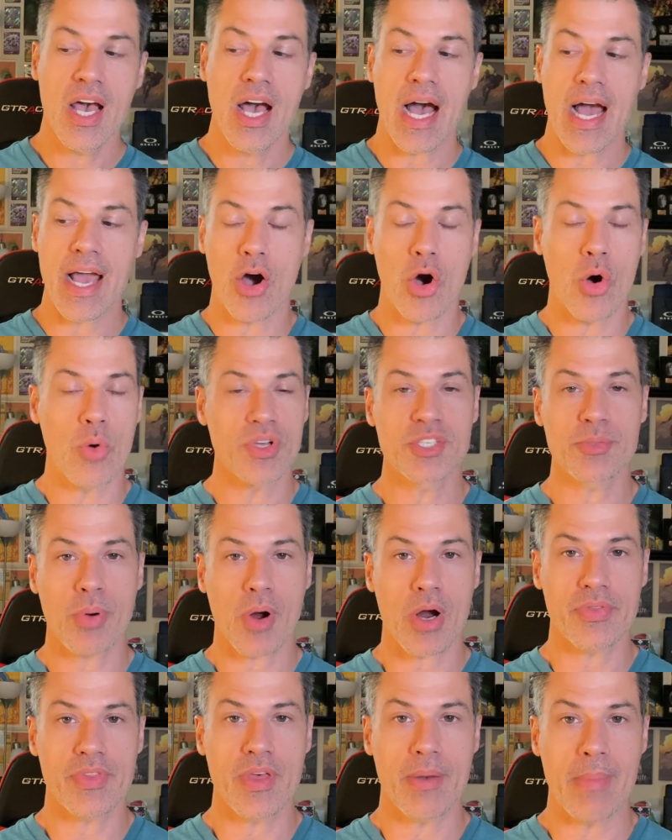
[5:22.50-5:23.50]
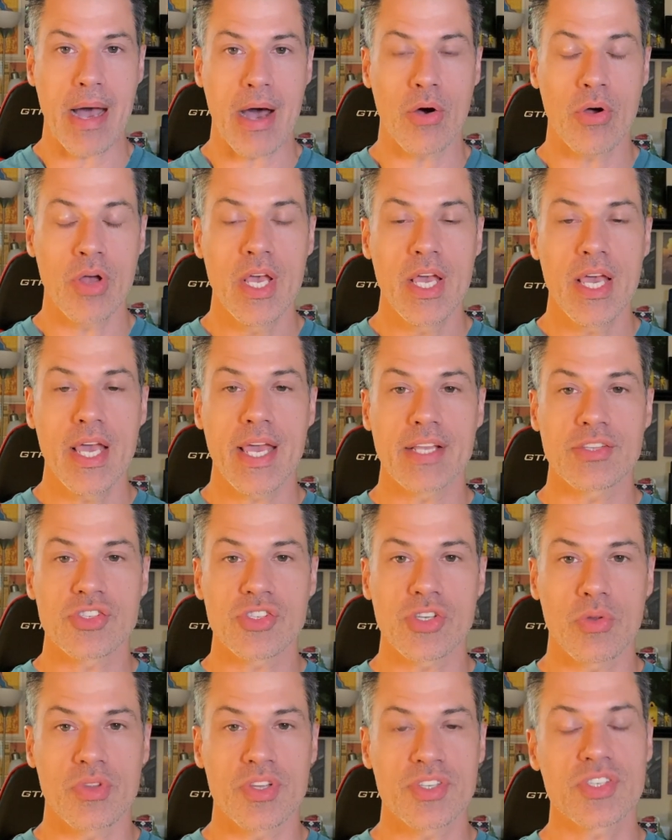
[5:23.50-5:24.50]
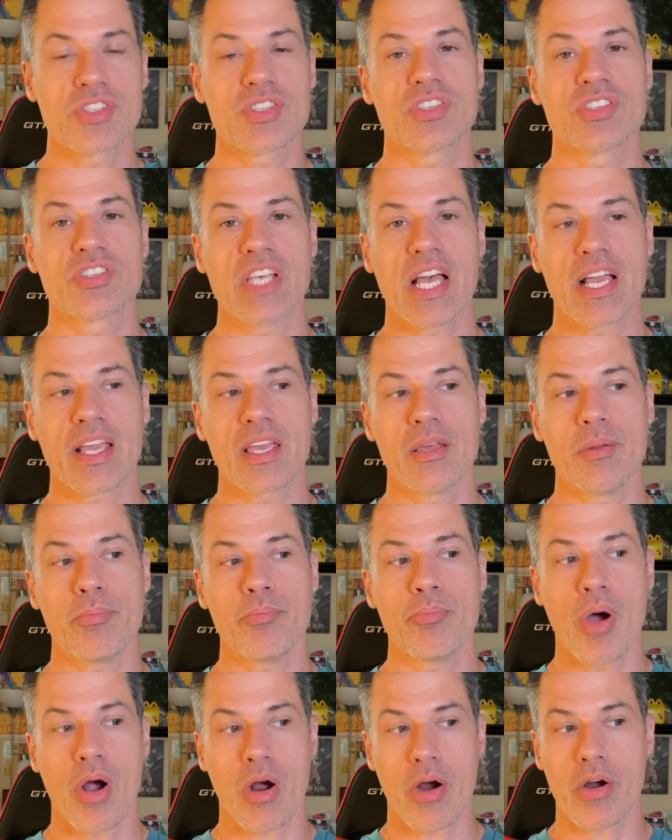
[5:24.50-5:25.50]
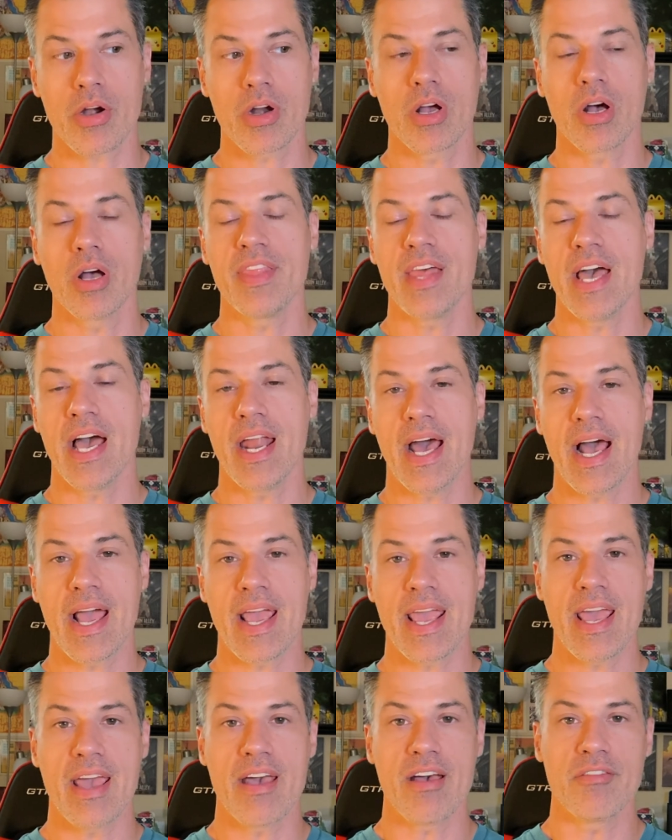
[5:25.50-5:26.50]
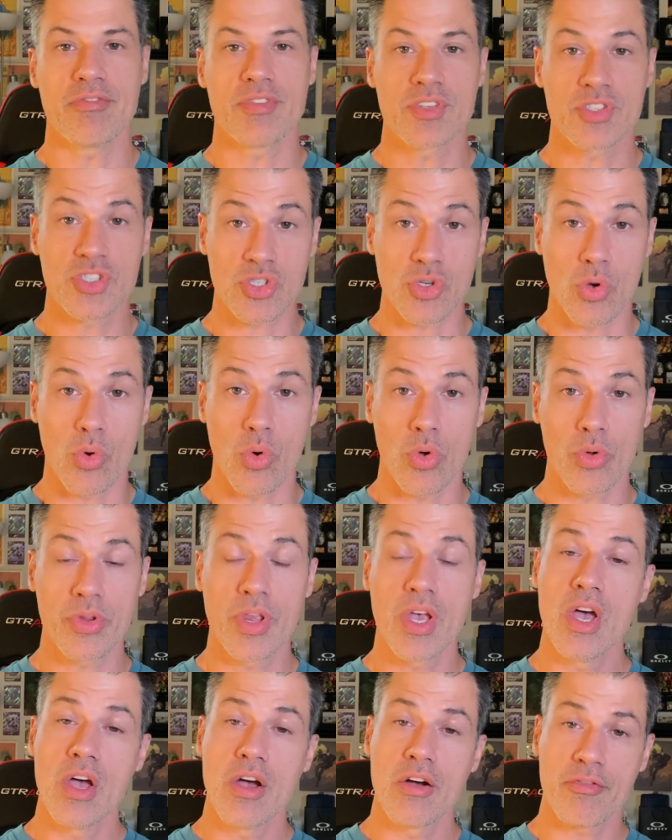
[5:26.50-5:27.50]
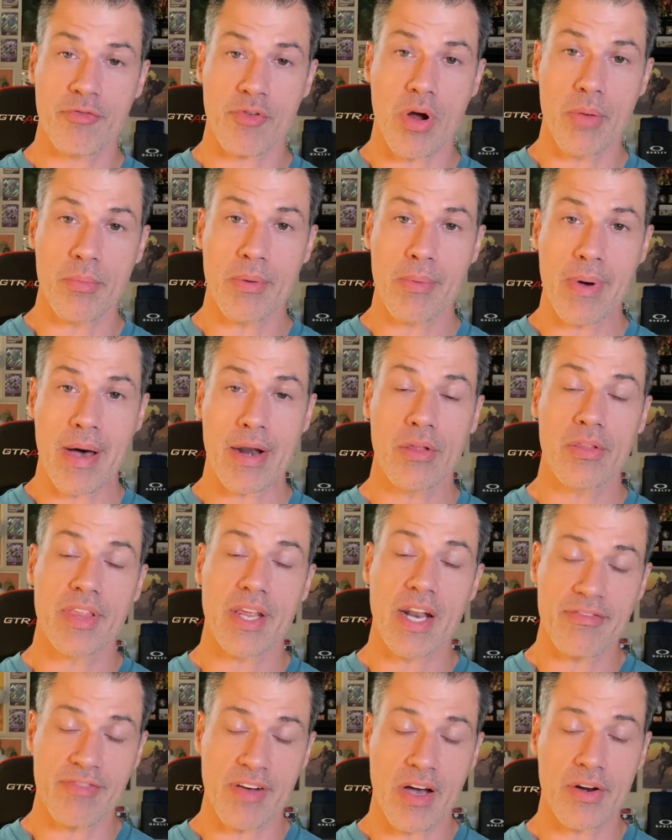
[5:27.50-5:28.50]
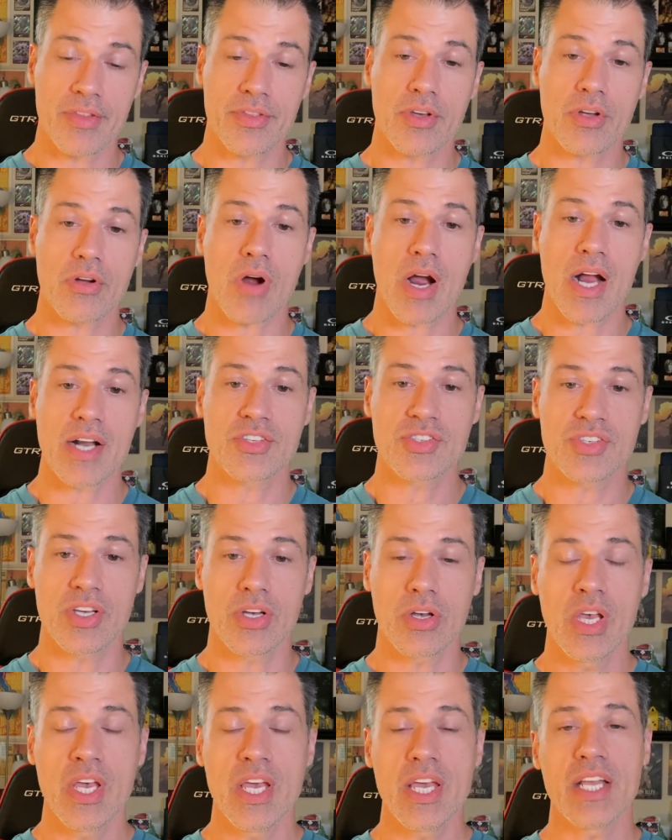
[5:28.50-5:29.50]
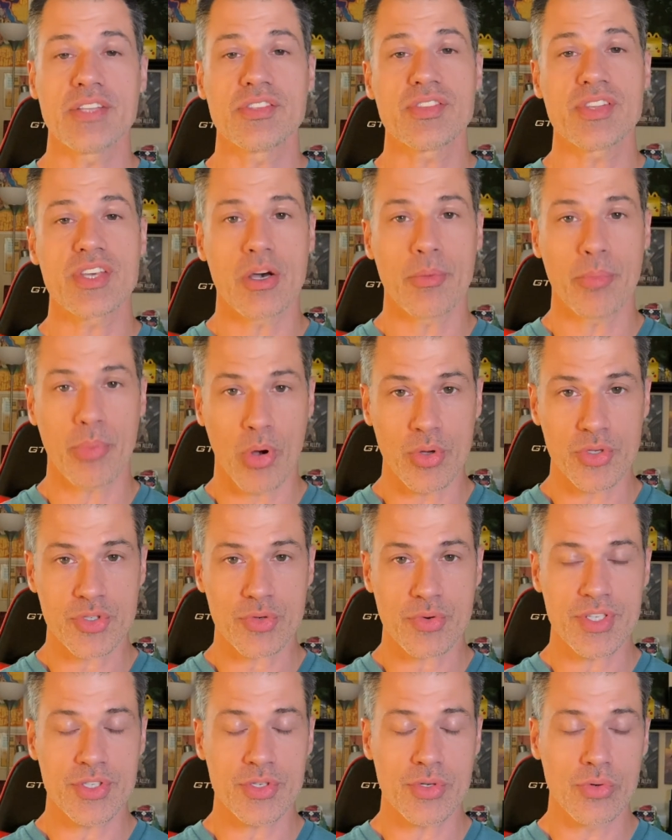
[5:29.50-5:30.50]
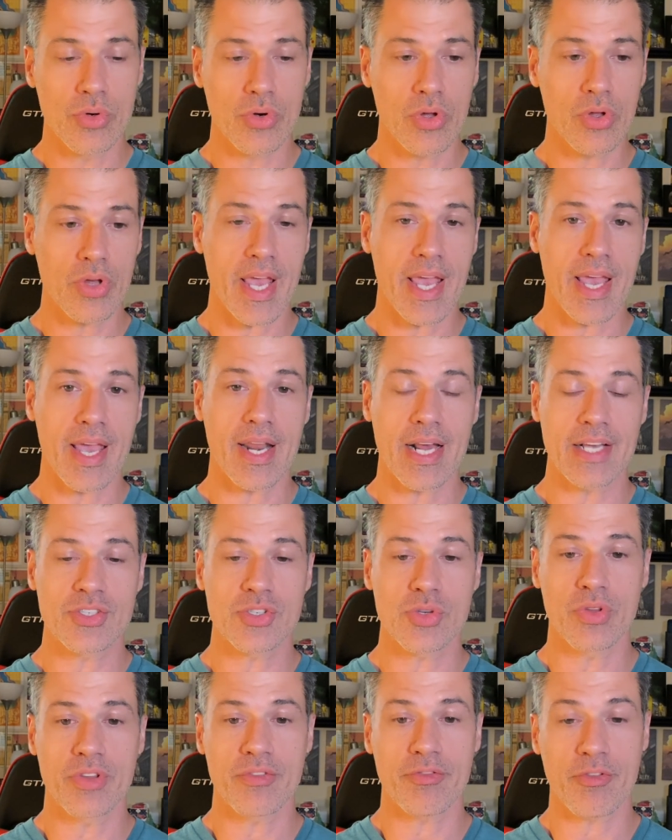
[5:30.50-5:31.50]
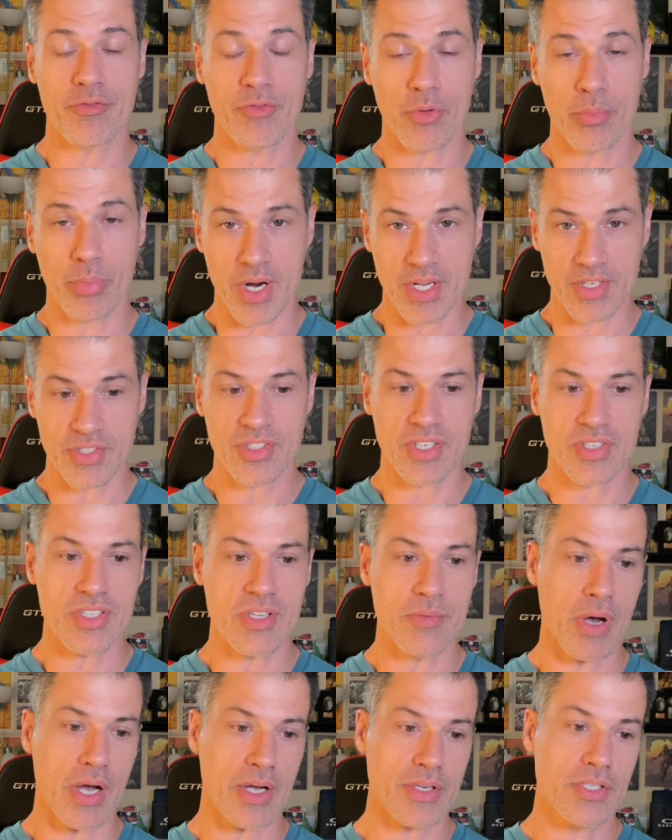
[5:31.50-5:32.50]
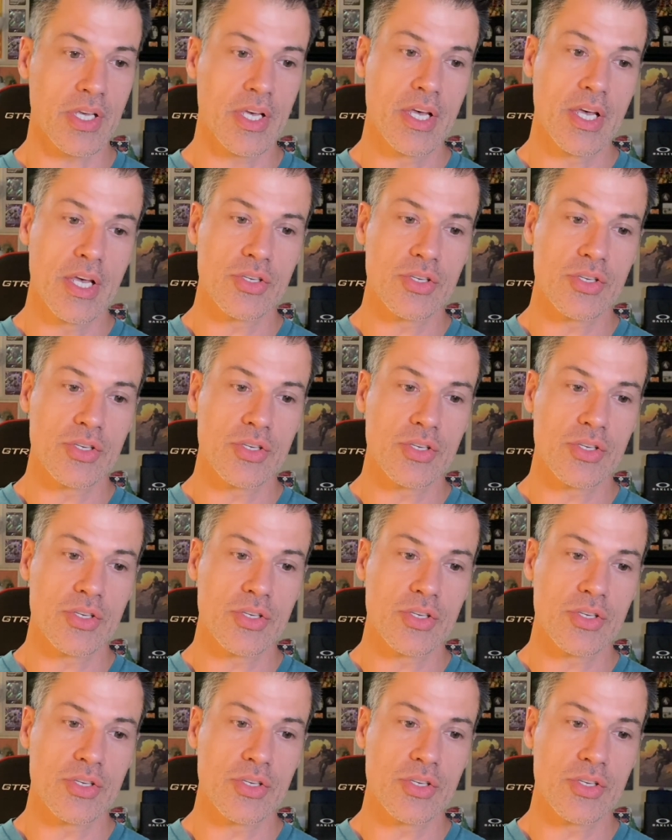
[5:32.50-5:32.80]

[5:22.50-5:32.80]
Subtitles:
I always part them out. And so this is the second part that I have sold from the model that I found at the garage sale. It's the upholstery tool, and I sold it for full price, 60 bucks.